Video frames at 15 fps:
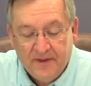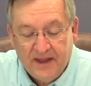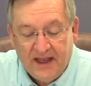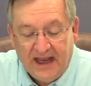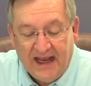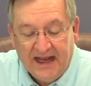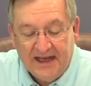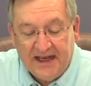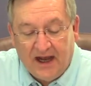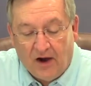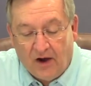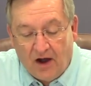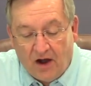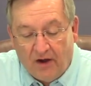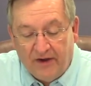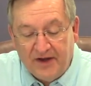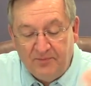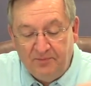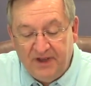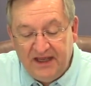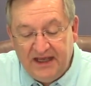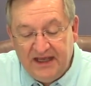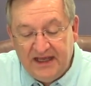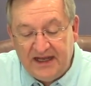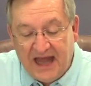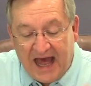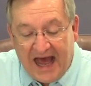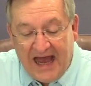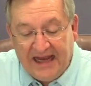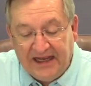and are in me and
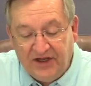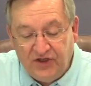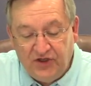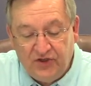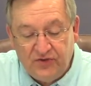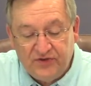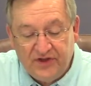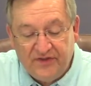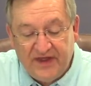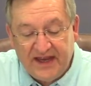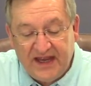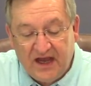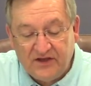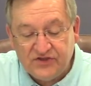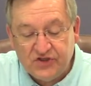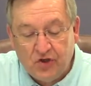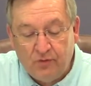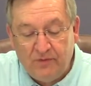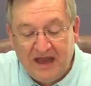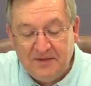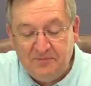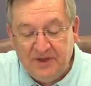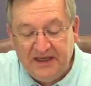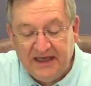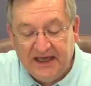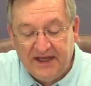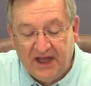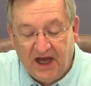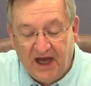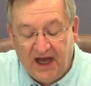I in you, that they also may be
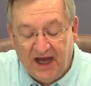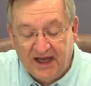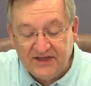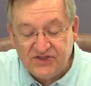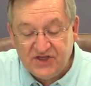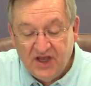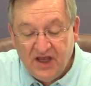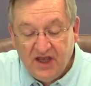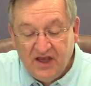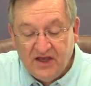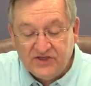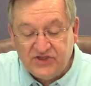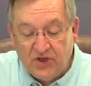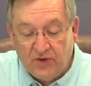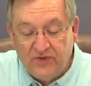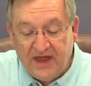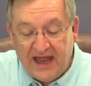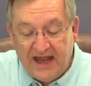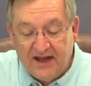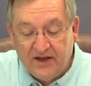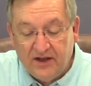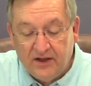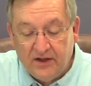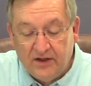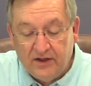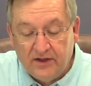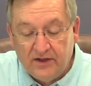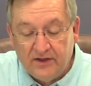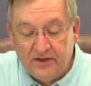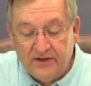in us, so that
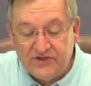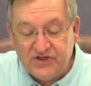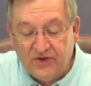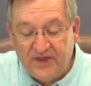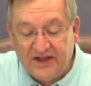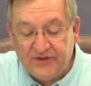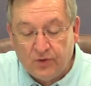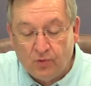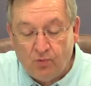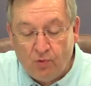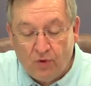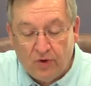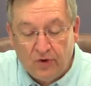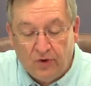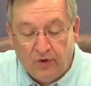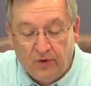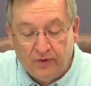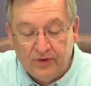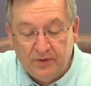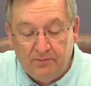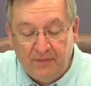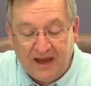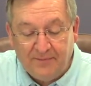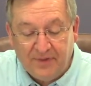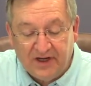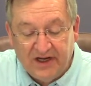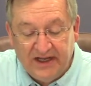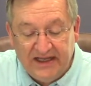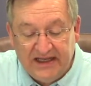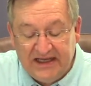the world may
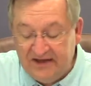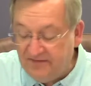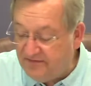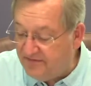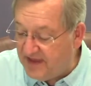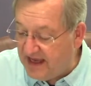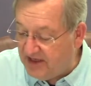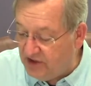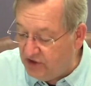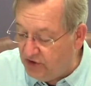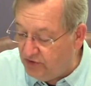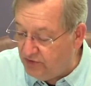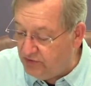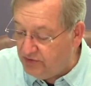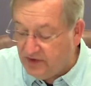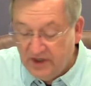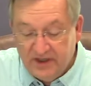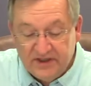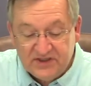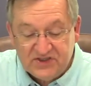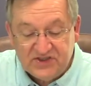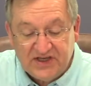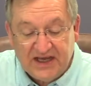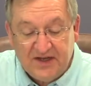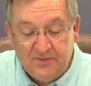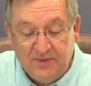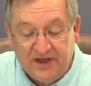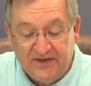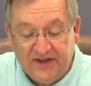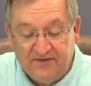believe that you sent
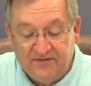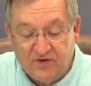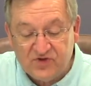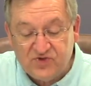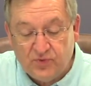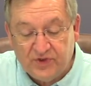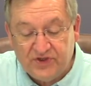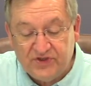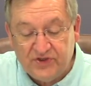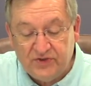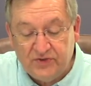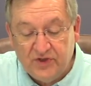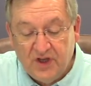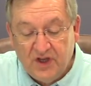me. Then verse 22,